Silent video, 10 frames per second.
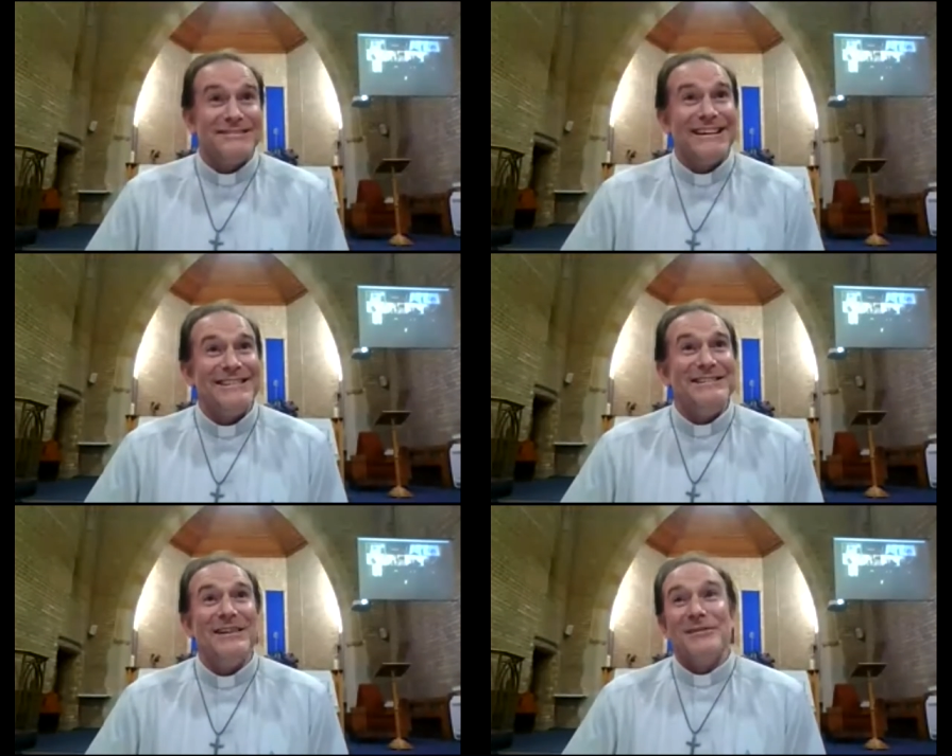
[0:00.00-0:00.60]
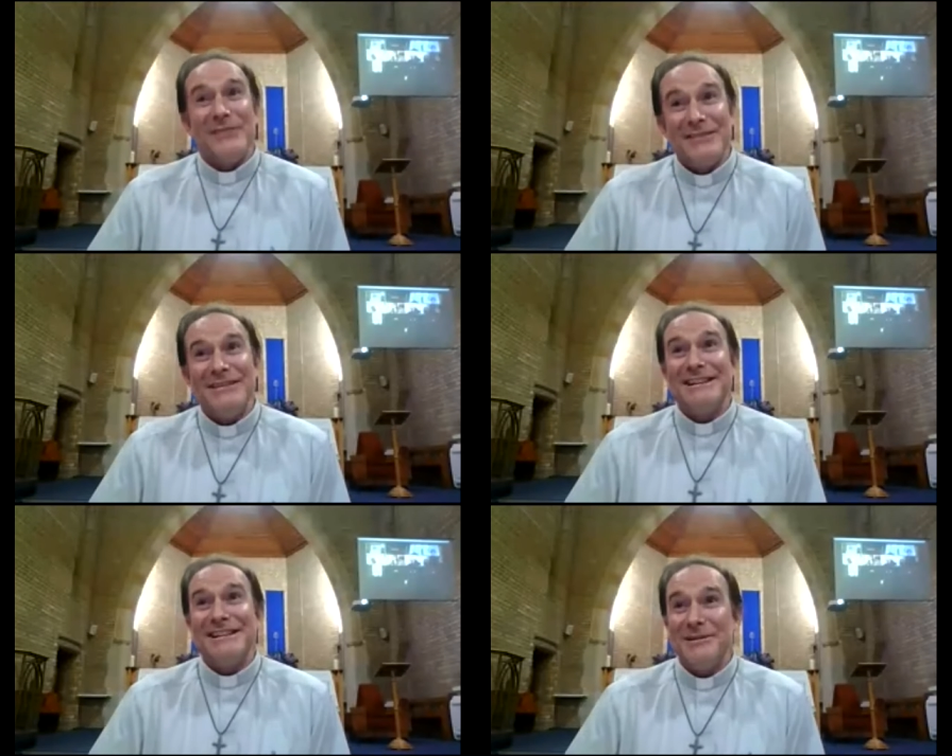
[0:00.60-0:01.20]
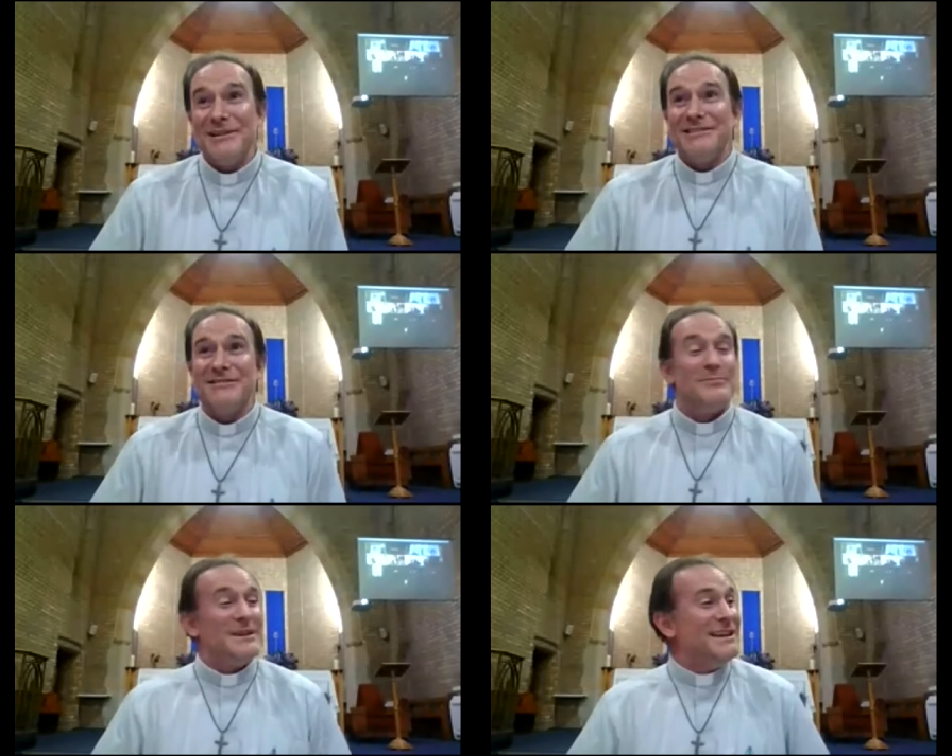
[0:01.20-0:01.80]
I don't know if you've had that experience
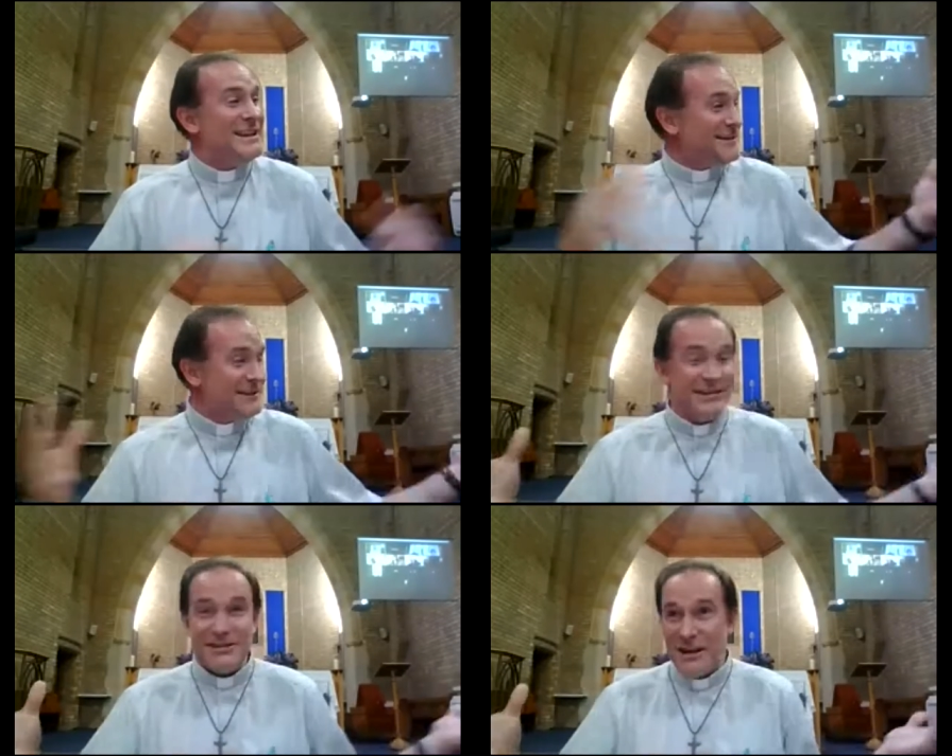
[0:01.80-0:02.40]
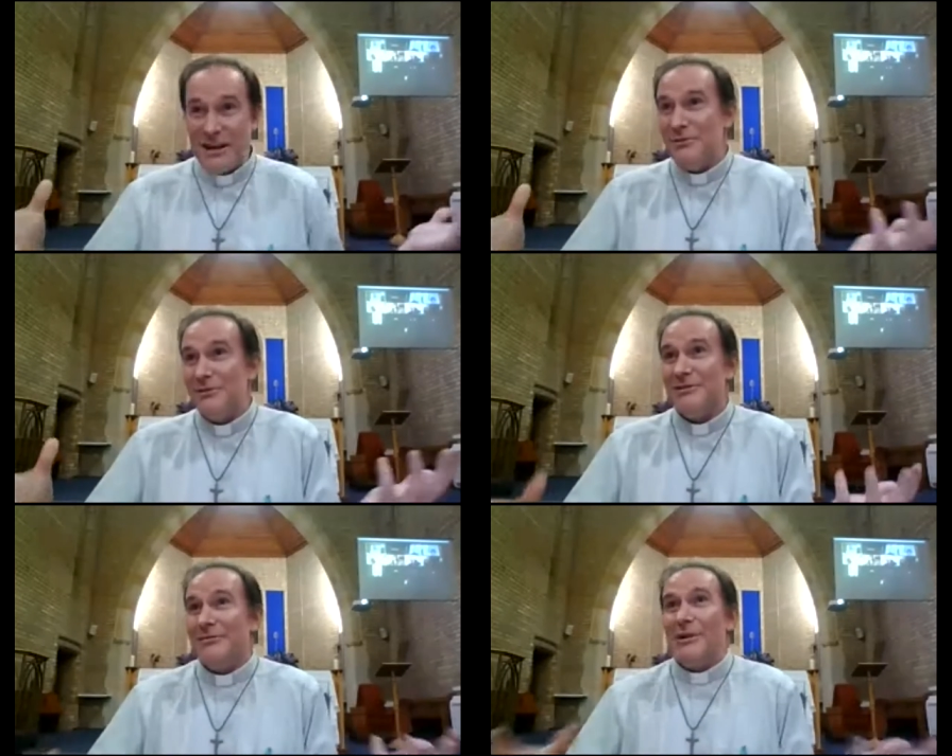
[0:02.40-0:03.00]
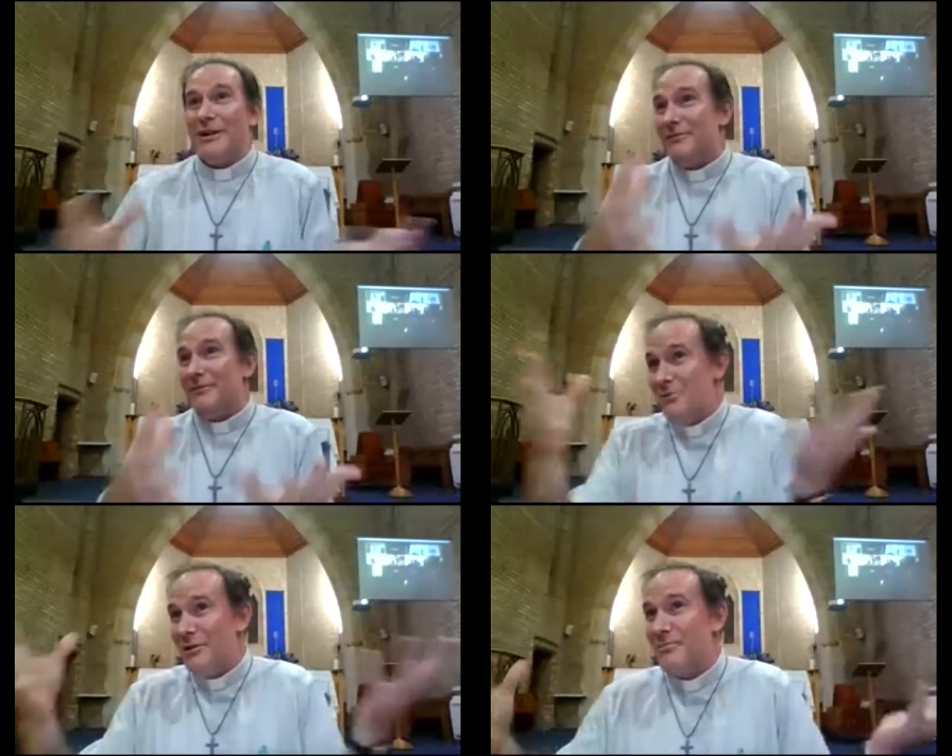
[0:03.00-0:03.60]
of being here in the chapel or wherever
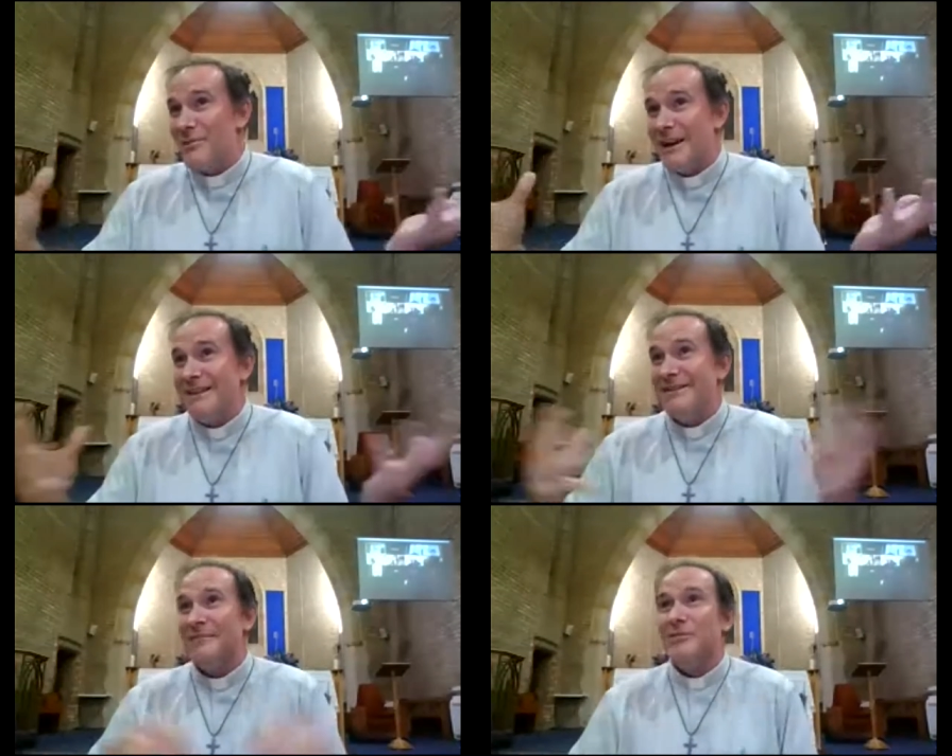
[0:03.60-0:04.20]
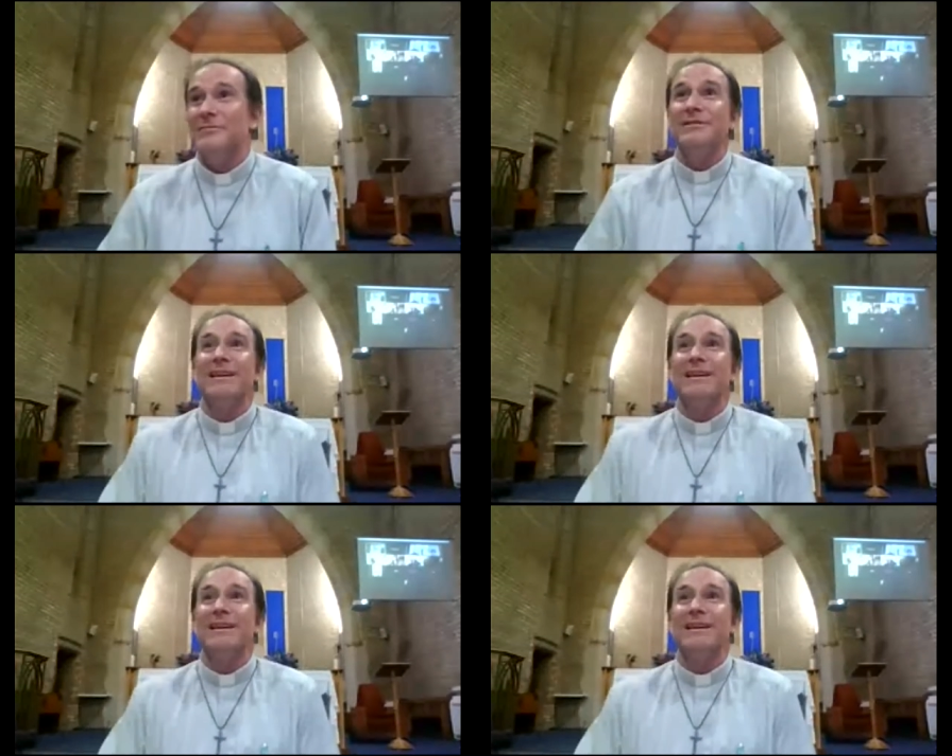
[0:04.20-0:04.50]
you want to pray in that moment,